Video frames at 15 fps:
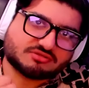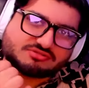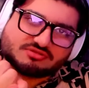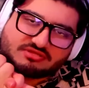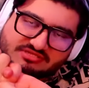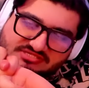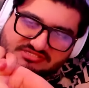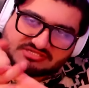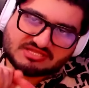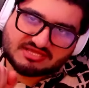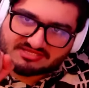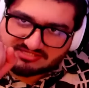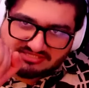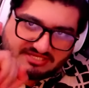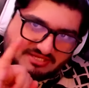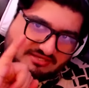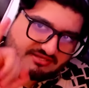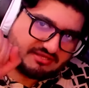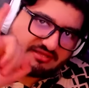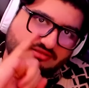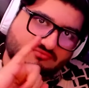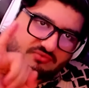So this is like a sign,
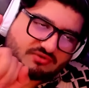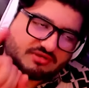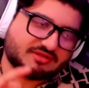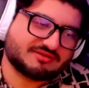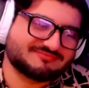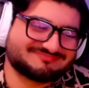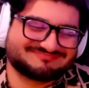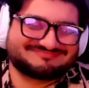like we're done.